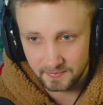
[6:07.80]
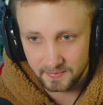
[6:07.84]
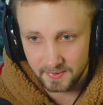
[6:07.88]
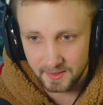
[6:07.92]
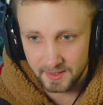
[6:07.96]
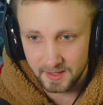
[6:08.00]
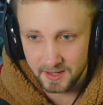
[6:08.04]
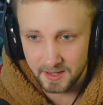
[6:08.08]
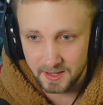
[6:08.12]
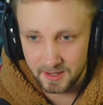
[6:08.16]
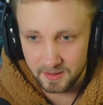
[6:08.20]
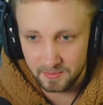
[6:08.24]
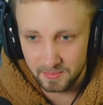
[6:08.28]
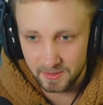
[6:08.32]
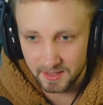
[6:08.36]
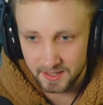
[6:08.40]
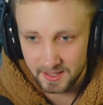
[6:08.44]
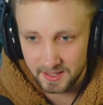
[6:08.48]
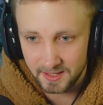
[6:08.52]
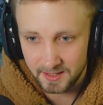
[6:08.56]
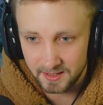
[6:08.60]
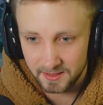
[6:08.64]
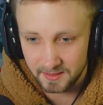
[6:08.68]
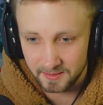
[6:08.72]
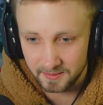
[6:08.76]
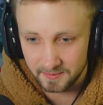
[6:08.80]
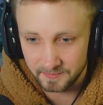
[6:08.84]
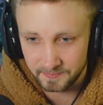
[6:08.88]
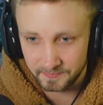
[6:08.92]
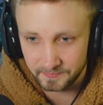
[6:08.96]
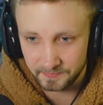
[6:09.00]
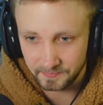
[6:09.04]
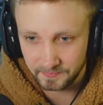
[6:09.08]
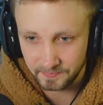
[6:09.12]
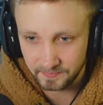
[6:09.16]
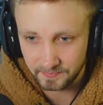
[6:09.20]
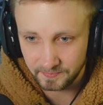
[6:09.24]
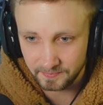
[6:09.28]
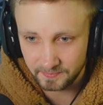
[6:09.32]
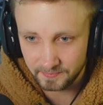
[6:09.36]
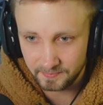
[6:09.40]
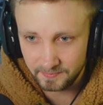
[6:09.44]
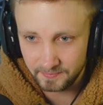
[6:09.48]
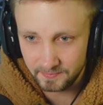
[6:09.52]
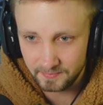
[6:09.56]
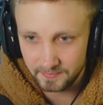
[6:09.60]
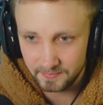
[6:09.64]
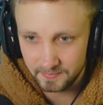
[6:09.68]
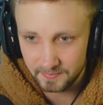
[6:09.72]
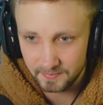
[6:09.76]
Yup, lightning.
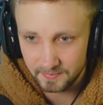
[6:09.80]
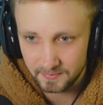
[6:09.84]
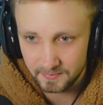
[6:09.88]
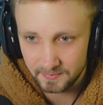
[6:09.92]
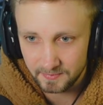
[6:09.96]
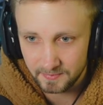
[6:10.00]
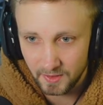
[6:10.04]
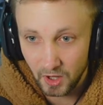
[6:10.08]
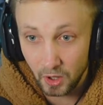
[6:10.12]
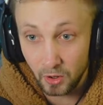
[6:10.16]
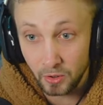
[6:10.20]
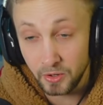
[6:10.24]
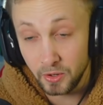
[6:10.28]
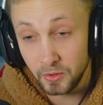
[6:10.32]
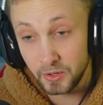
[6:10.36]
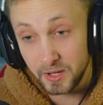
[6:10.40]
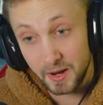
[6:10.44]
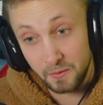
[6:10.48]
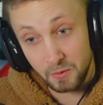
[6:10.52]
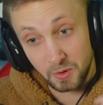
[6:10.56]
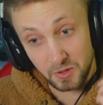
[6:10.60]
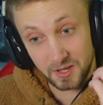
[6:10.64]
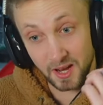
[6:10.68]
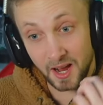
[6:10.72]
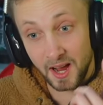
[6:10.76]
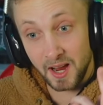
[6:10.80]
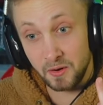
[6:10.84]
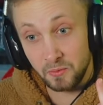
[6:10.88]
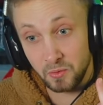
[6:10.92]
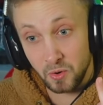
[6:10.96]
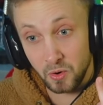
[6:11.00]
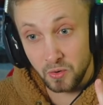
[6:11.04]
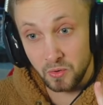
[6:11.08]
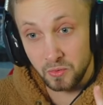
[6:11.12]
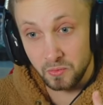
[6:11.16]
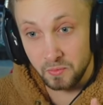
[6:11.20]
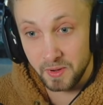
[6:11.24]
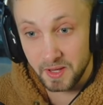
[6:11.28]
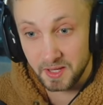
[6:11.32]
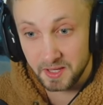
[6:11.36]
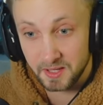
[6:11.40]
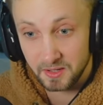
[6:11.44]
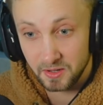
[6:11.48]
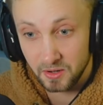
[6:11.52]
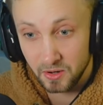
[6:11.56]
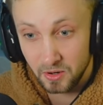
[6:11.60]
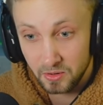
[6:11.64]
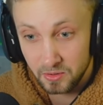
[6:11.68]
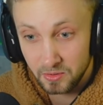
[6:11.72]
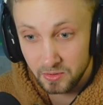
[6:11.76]
Oh no, that was Iroh making a
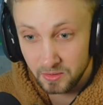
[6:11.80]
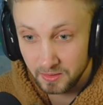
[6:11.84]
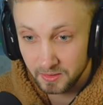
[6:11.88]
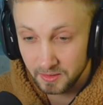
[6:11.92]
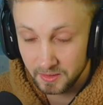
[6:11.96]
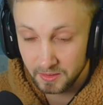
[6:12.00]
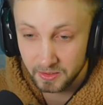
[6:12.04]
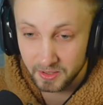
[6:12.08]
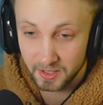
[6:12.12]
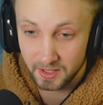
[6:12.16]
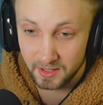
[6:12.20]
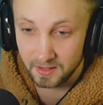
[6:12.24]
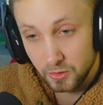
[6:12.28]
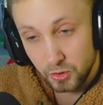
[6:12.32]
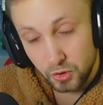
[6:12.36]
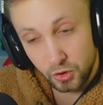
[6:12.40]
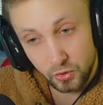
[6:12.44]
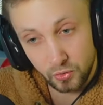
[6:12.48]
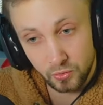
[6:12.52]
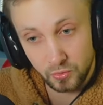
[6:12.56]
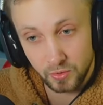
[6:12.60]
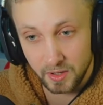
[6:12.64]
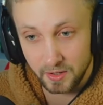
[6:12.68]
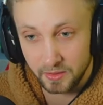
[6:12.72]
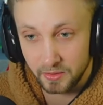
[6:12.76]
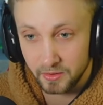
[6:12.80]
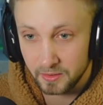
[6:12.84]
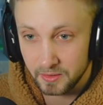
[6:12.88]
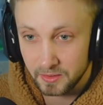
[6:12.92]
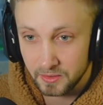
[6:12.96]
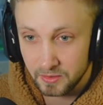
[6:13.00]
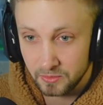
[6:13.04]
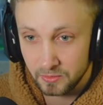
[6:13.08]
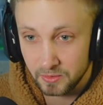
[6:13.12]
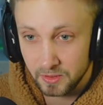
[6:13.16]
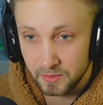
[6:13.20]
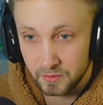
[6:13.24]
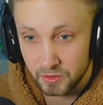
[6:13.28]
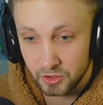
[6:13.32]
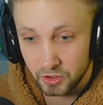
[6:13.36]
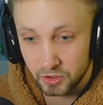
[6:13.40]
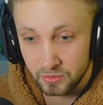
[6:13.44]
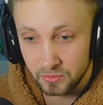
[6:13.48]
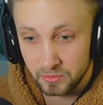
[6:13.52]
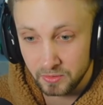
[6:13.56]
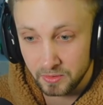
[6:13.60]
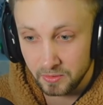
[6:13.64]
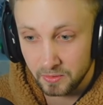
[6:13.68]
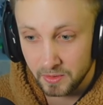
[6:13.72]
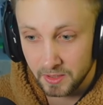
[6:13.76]
hole. Okay. Shoot, I thought Azula was
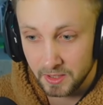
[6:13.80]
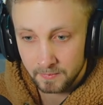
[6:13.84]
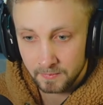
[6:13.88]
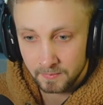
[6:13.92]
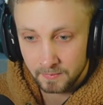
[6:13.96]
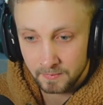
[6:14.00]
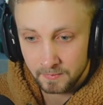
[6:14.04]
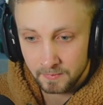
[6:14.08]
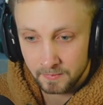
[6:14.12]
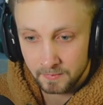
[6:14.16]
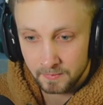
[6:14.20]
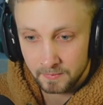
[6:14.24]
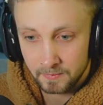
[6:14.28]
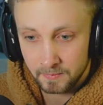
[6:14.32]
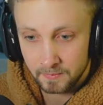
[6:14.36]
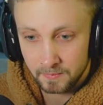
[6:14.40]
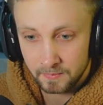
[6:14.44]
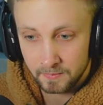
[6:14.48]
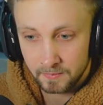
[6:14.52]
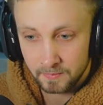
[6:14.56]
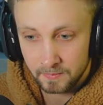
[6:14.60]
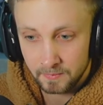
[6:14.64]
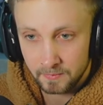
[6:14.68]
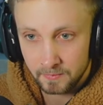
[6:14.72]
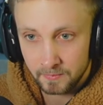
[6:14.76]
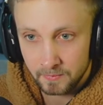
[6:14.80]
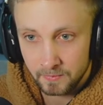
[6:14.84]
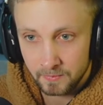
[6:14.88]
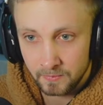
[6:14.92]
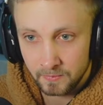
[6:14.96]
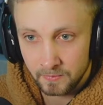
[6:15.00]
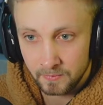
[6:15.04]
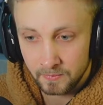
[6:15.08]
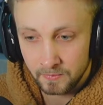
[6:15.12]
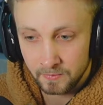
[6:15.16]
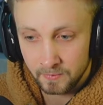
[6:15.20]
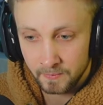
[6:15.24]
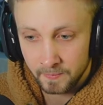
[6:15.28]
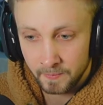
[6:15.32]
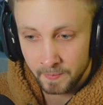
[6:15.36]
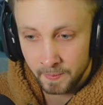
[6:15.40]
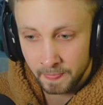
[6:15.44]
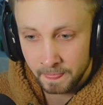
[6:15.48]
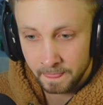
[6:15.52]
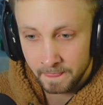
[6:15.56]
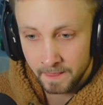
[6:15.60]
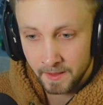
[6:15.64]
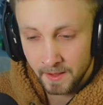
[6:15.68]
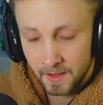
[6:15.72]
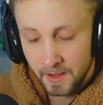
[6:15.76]
shooting already. No, I'm tired of
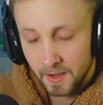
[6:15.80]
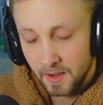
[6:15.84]
running.